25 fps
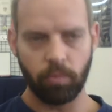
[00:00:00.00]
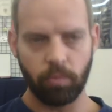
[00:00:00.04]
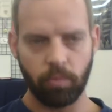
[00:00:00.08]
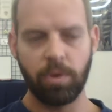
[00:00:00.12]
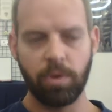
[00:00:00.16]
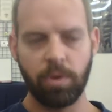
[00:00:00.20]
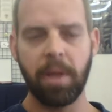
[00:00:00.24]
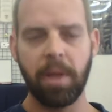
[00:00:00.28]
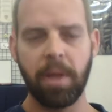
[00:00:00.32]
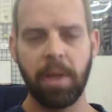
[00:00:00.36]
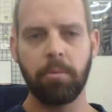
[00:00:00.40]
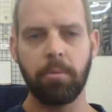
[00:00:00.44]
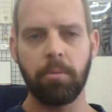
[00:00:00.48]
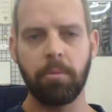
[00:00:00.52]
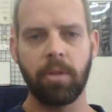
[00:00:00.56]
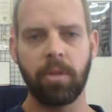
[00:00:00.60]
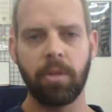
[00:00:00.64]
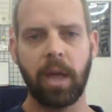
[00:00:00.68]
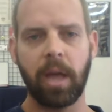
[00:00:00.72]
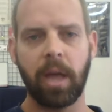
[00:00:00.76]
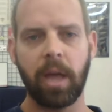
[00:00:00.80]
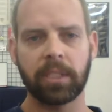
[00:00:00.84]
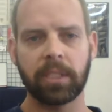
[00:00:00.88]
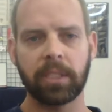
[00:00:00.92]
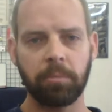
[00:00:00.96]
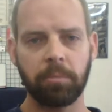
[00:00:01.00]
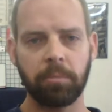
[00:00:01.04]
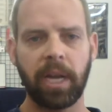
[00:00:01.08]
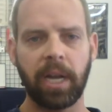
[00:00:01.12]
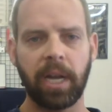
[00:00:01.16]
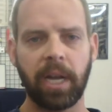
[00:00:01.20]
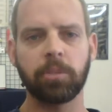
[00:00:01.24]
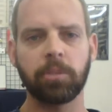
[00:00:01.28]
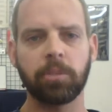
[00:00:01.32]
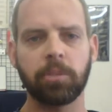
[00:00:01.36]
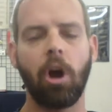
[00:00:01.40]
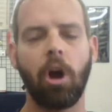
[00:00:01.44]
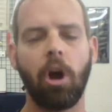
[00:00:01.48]
remember that
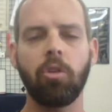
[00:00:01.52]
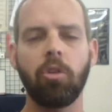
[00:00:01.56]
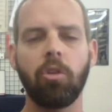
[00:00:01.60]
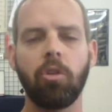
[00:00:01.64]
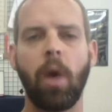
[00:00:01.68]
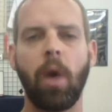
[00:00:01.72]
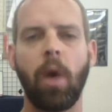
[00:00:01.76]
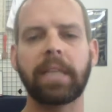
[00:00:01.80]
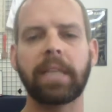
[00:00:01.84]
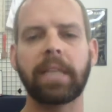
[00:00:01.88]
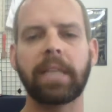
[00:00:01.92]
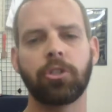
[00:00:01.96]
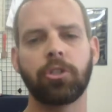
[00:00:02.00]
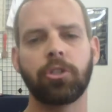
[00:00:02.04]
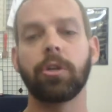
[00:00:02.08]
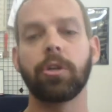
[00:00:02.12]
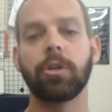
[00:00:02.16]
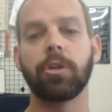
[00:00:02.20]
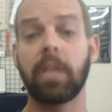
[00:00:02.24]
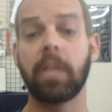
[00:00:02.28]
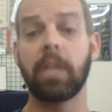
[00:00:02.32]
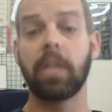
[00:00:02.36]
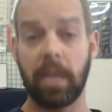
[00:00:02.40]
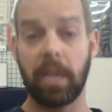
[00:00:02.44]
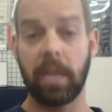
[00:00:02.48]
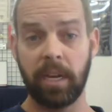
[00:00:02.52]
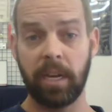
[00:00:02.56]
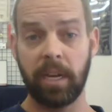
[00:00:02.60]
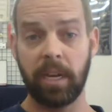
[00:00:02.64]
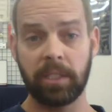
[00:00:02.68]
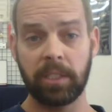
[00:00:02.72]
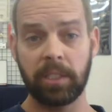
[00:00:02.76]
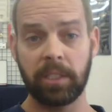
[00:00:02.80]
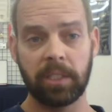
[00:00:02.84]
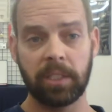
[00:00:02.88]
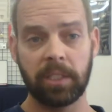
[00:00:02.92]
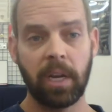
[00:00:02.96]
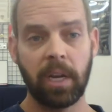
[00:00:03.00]
sometimes otherwise good
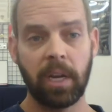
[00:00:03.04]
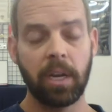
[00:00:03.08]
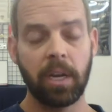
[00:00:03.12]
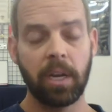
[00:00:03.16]
kids